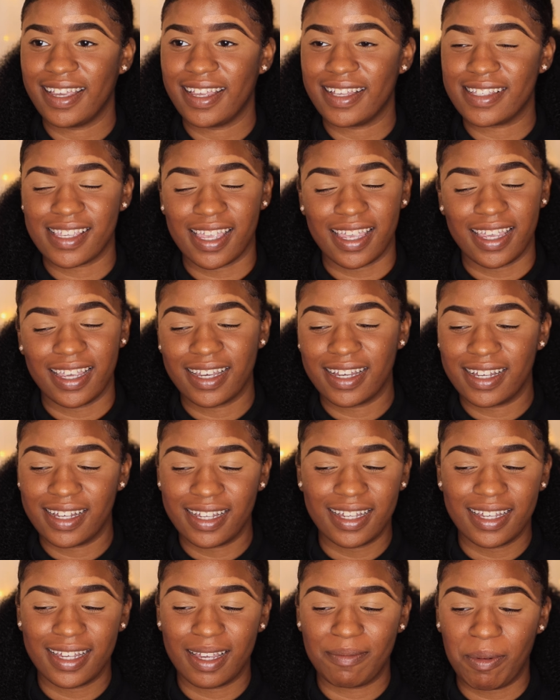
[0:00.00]
is like,
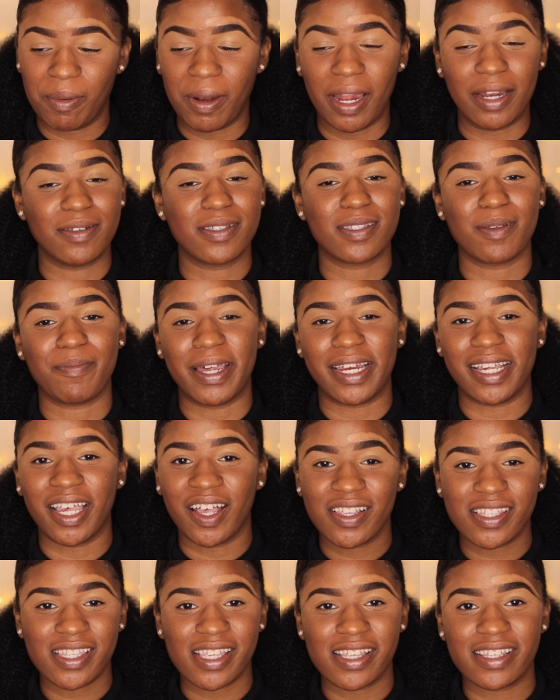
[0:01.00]
ugh. When I do somebody
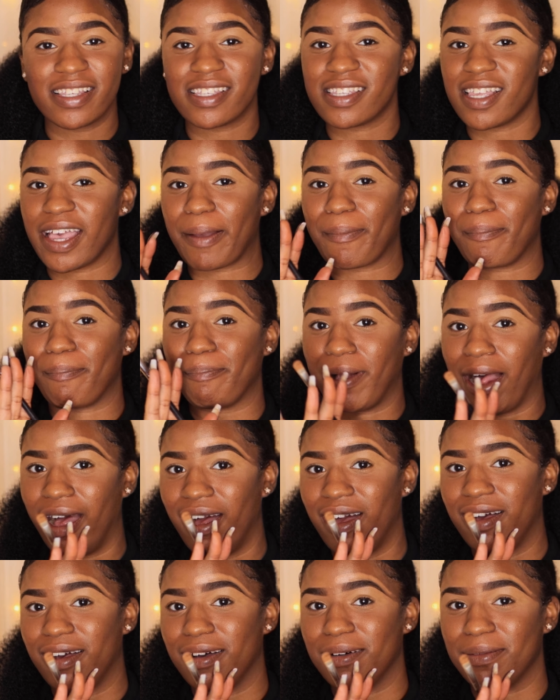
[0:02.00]
else's, it's like,
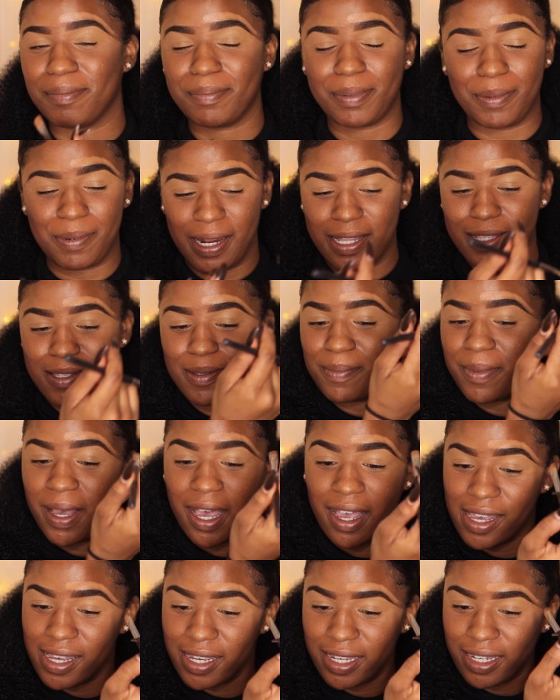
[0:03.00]
bomb. When I do
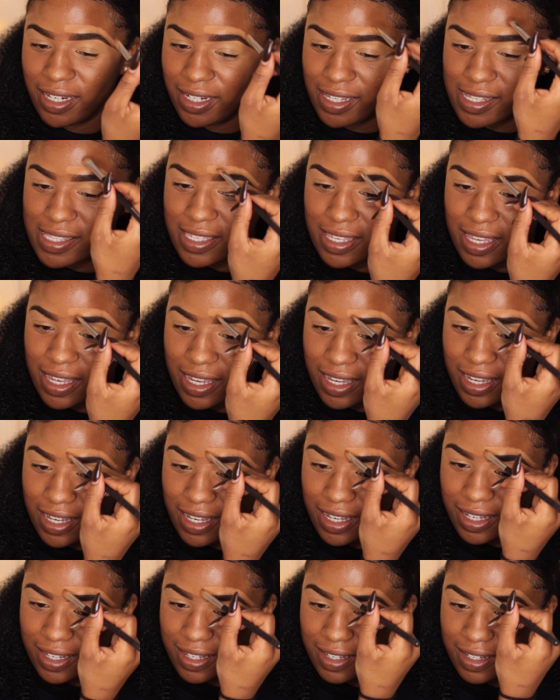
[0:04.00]
mine, it's
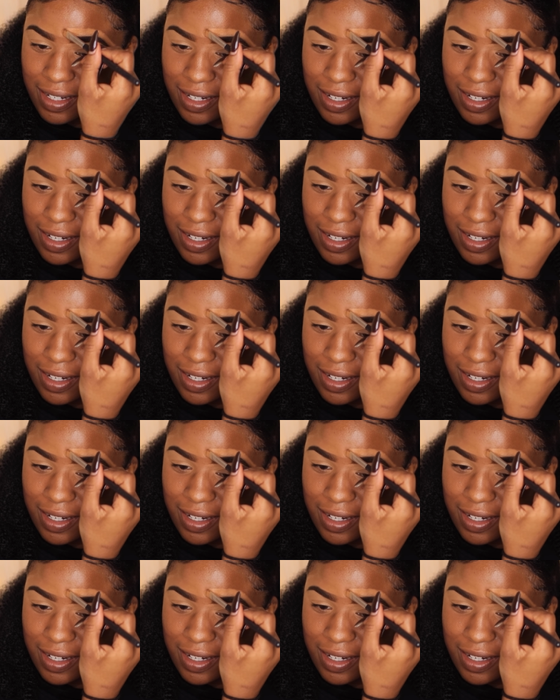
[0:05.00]
like,